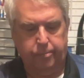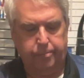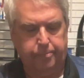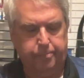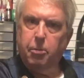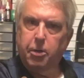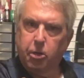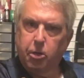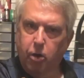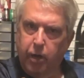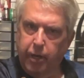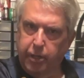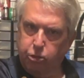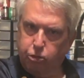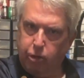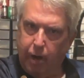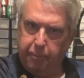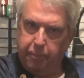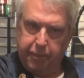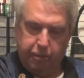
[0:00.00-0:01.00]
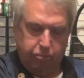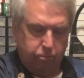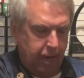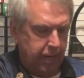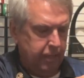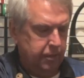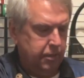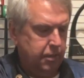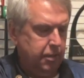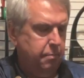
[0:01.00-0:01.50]
I'm going to go ahead and drop it right
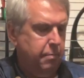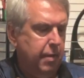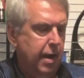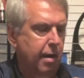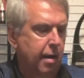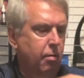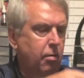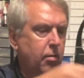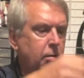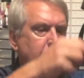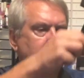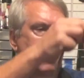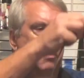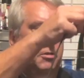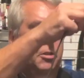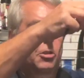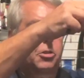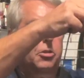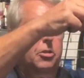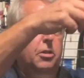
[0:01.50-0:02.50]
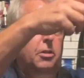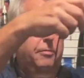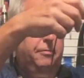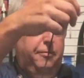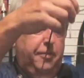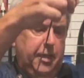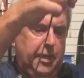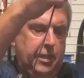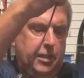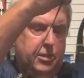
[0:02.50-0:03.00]
into the barrel. And I'm just going to
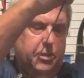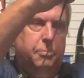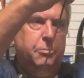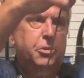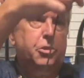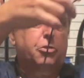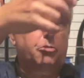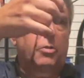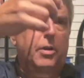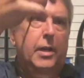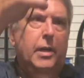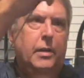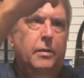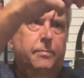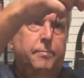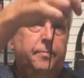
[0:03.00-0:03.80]
feed some string.